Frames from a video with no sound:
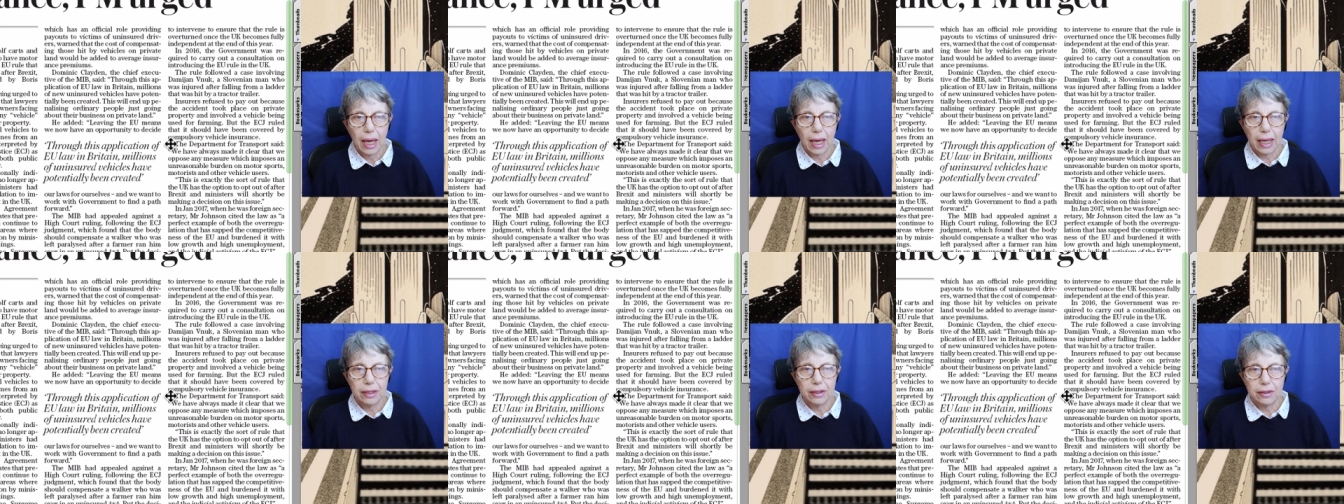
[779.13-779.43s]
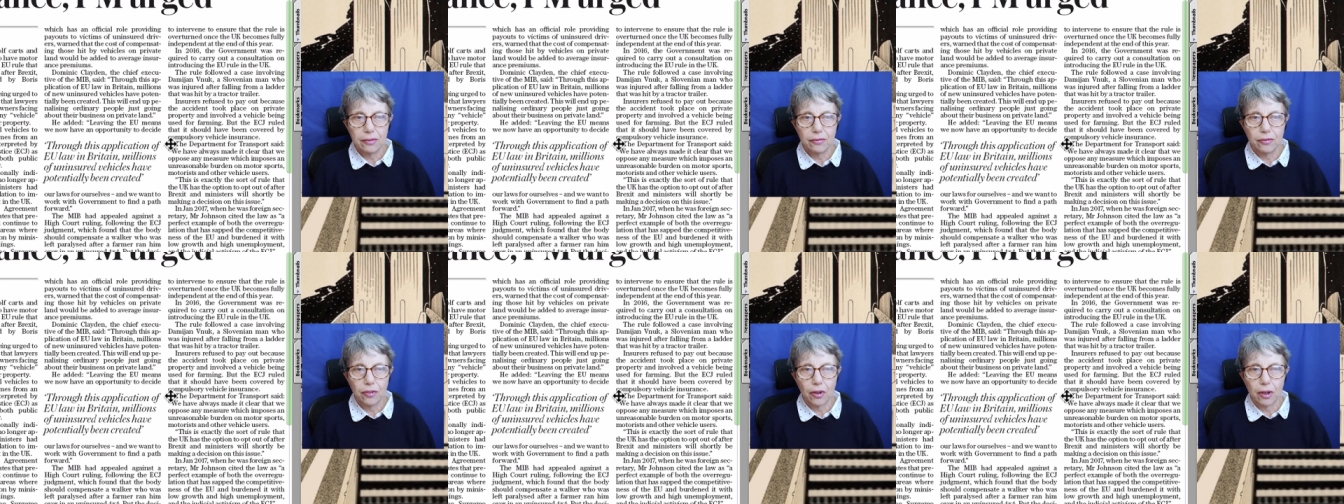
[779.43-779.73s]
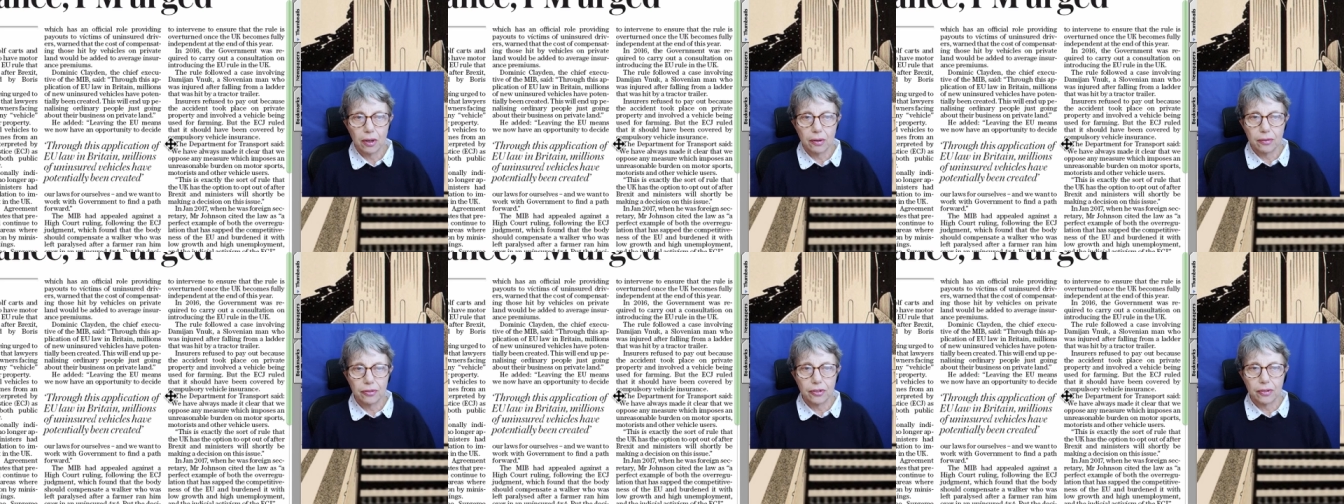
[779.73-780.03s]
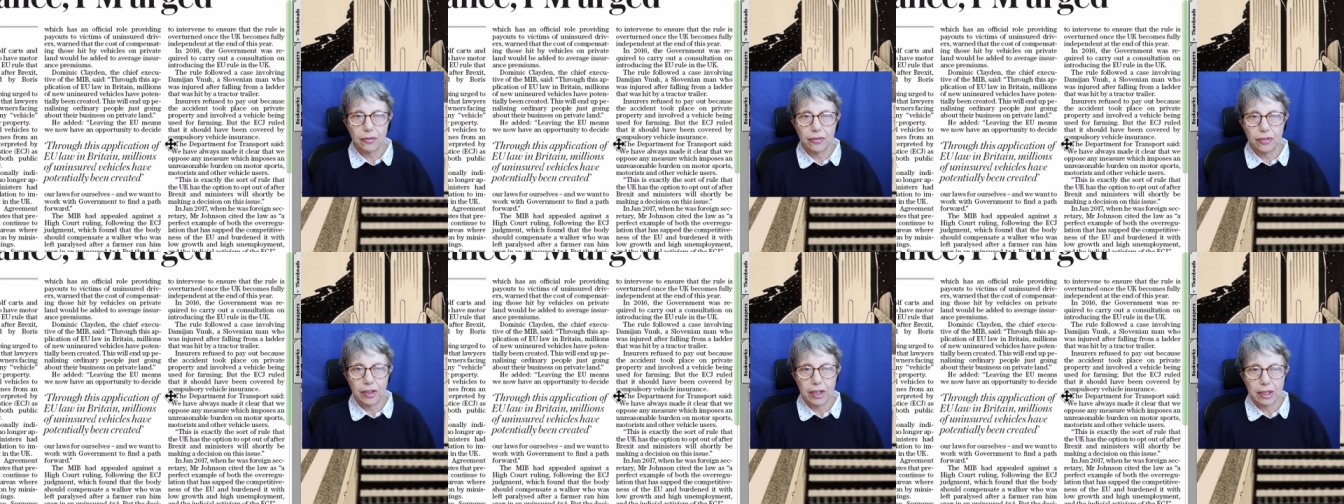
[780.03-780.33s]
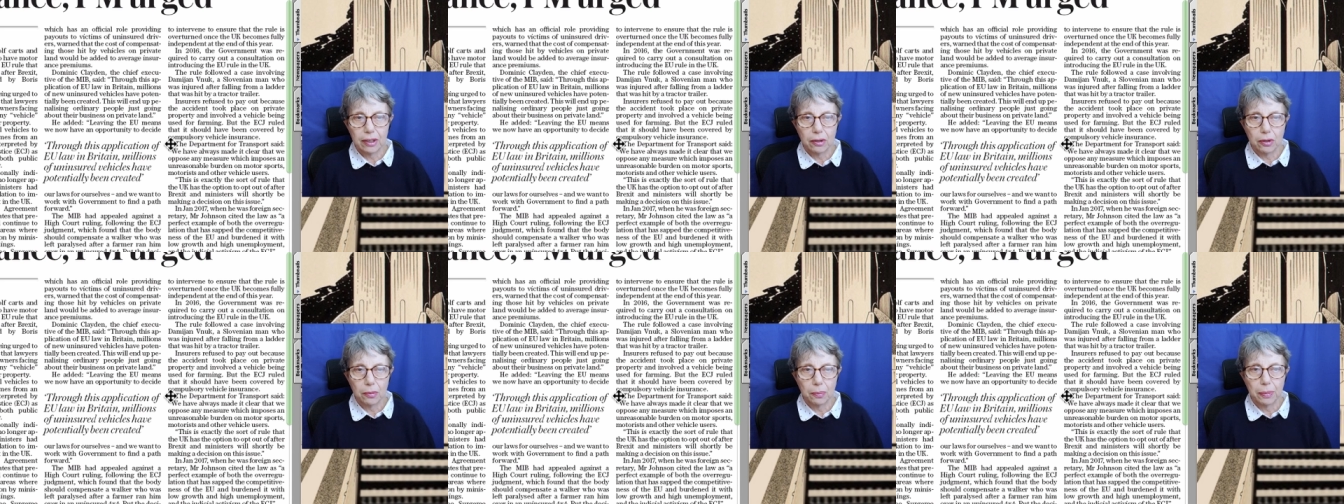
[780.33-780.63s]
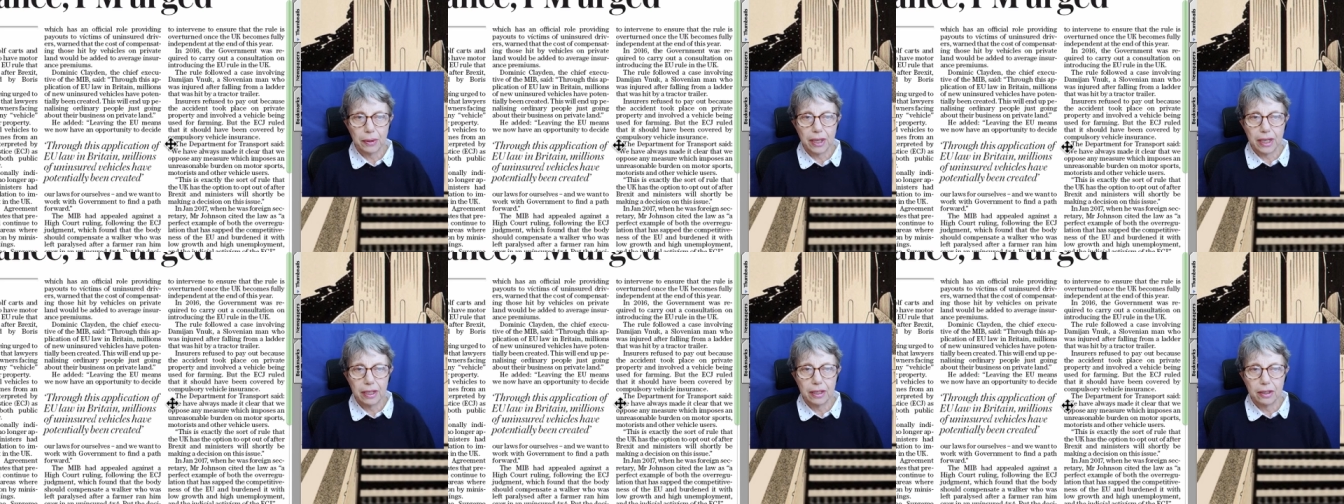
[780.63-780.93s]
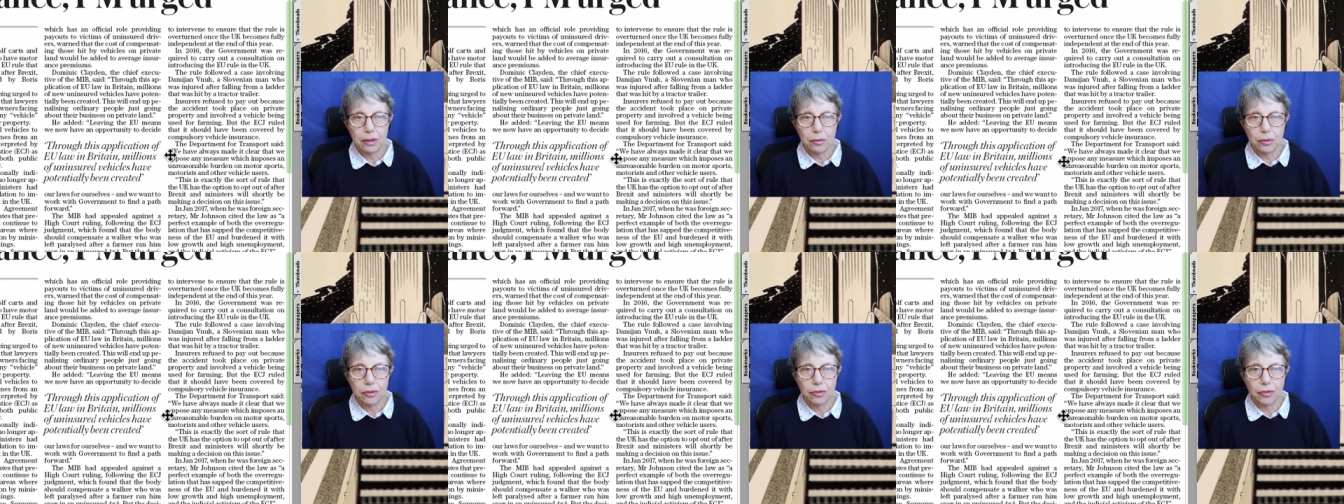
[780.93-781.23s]
and involved a vehicle being
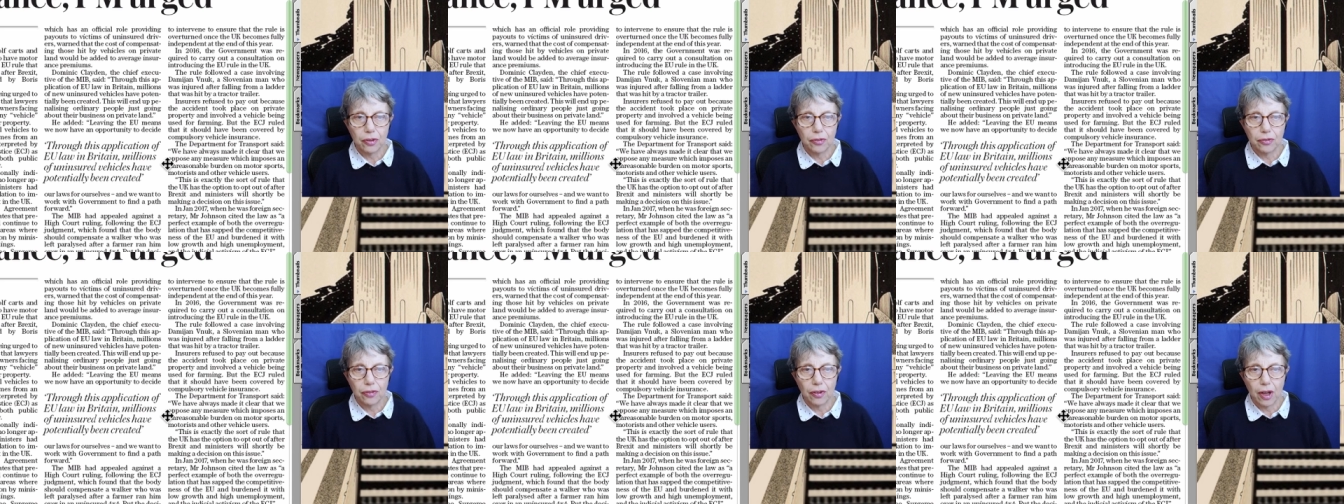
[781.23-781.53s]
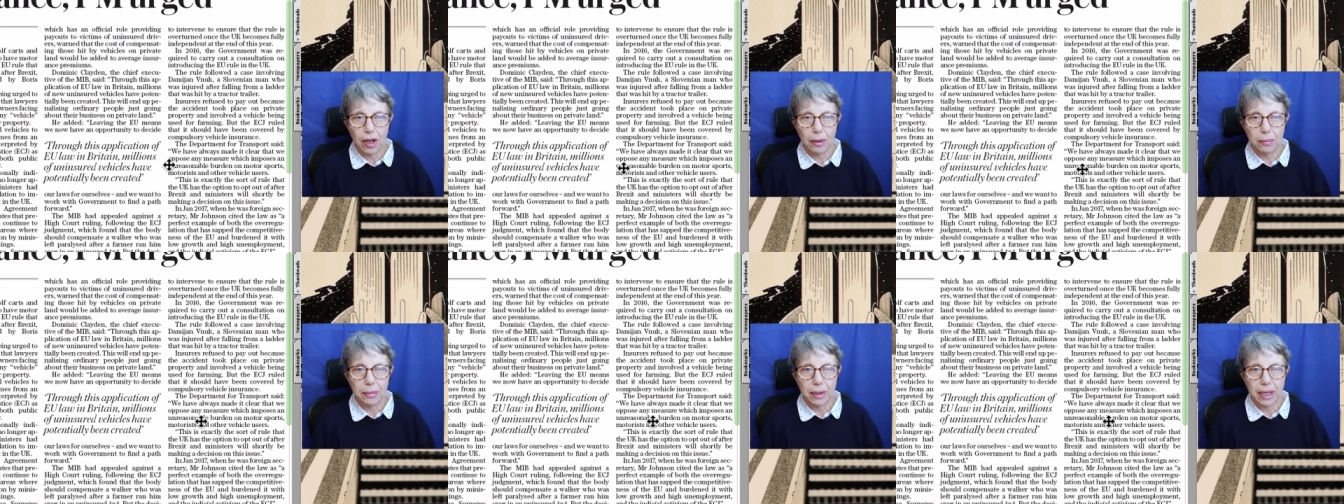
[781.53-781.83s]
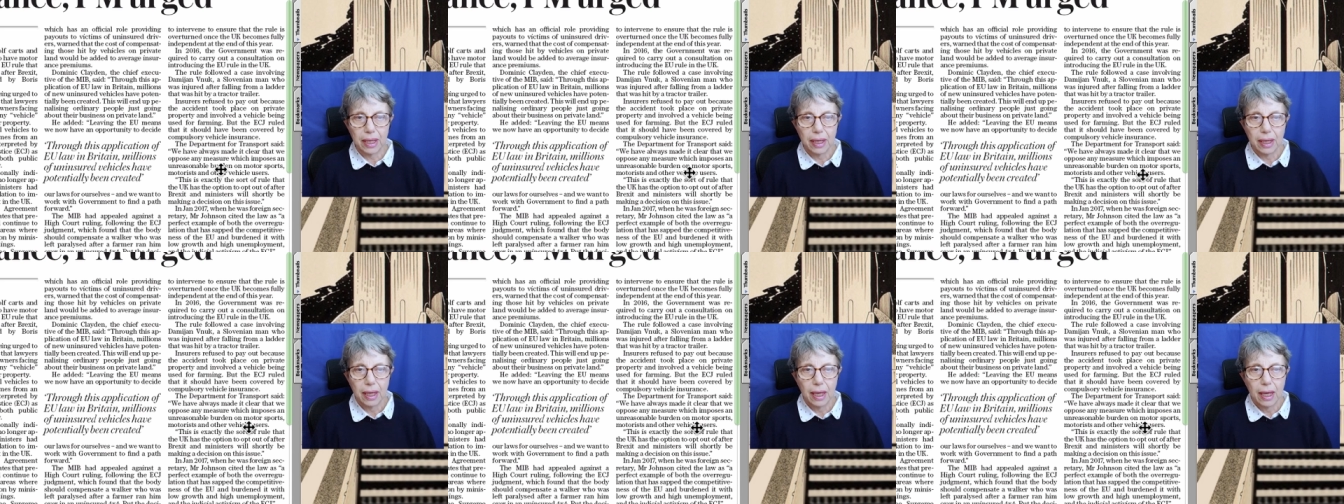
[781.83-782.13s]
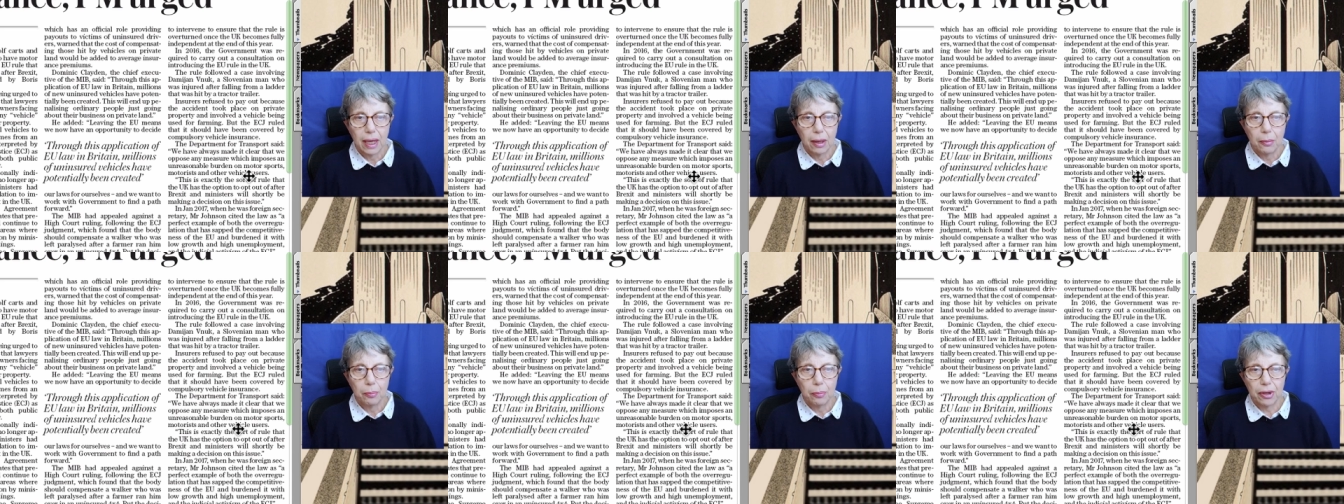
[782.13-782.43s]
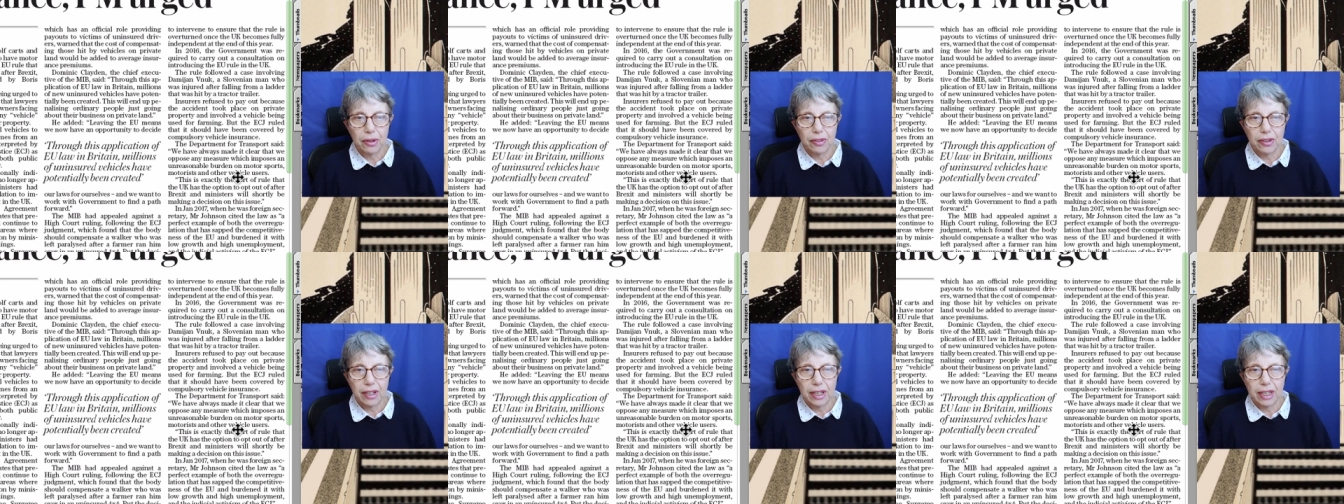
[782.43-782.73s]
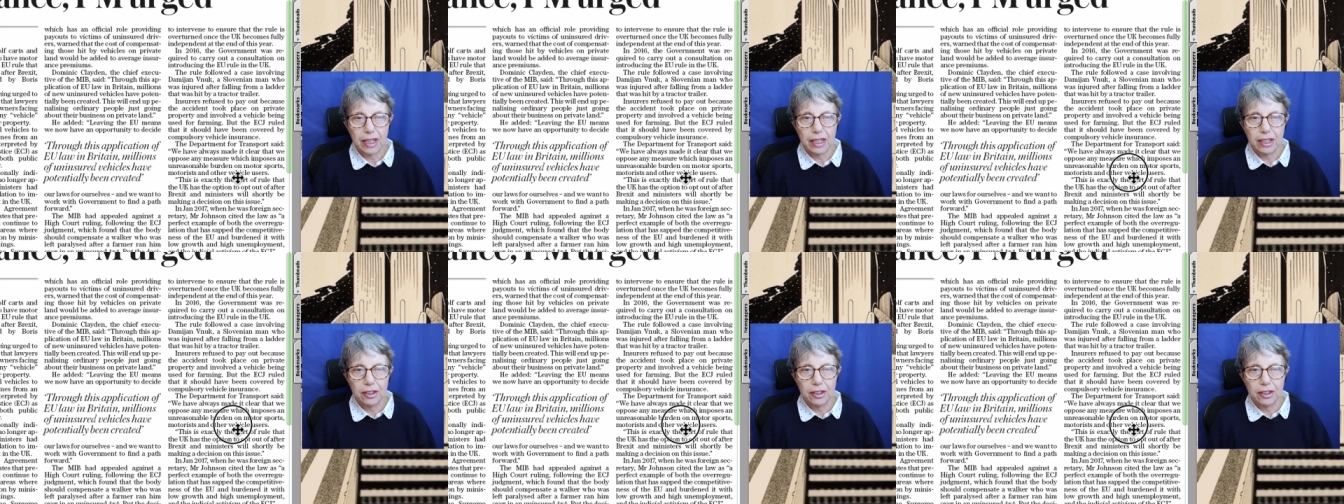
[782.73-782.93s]
used for farming, but the